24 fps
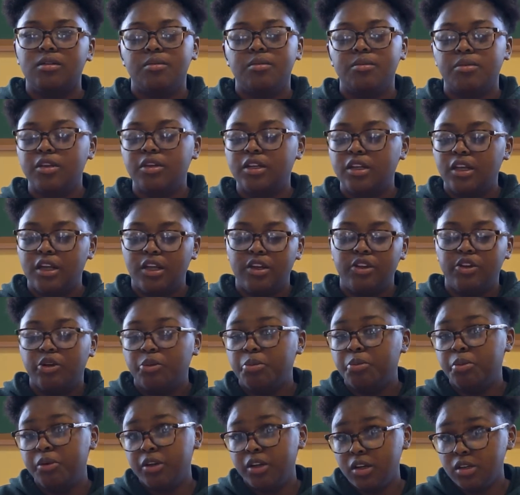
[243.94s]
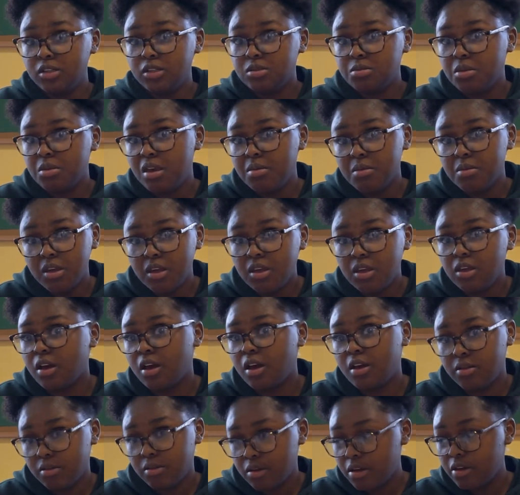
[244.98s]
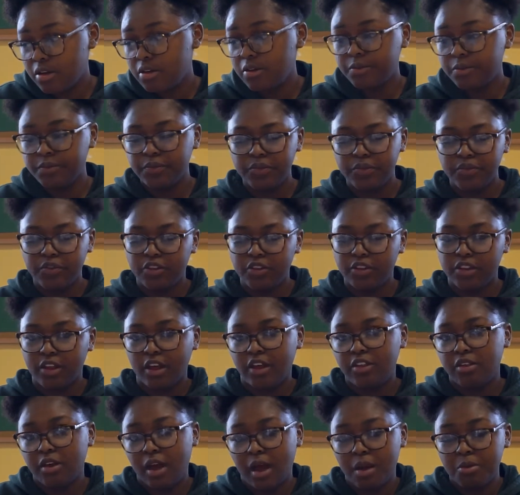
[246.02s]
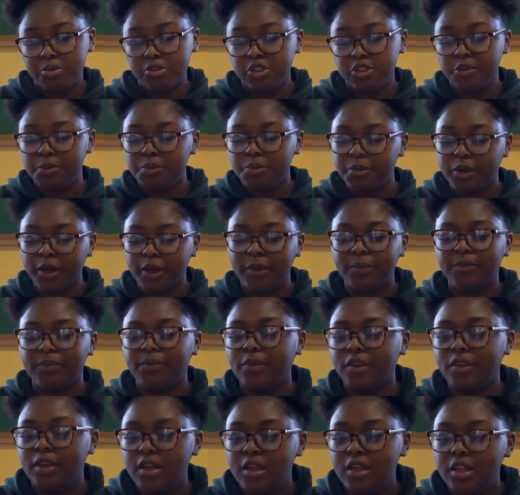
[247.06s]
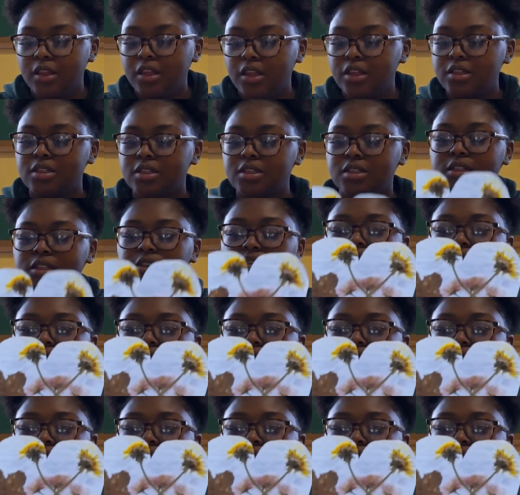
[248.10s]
put it in your books maybe. I don't know for the other option, but this is the